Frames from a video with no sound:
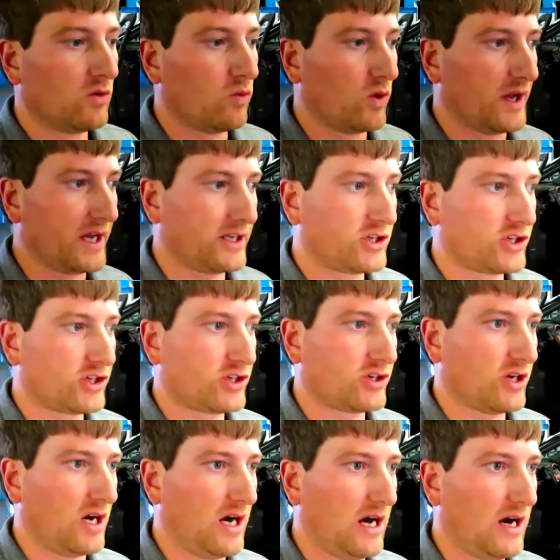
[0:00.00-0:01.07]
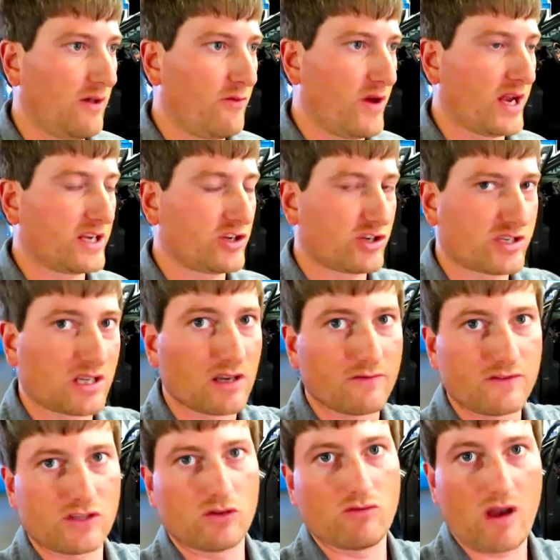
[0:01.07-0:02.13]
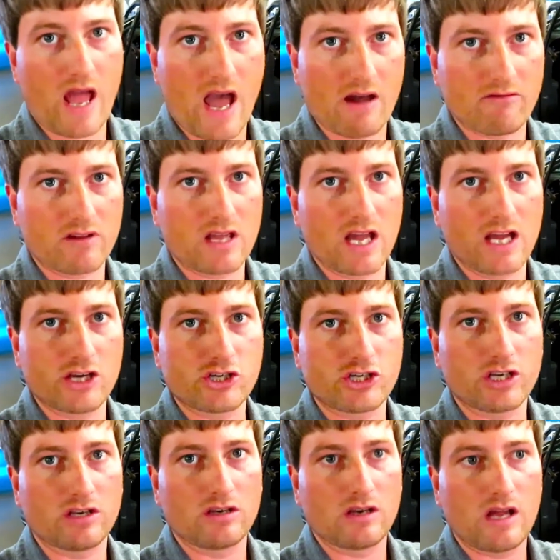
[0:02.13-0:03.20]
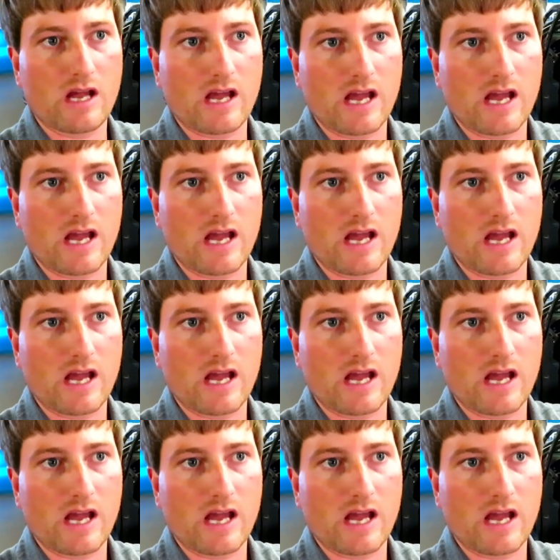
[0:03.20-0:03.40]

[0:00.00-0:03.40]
which then just gives you navigation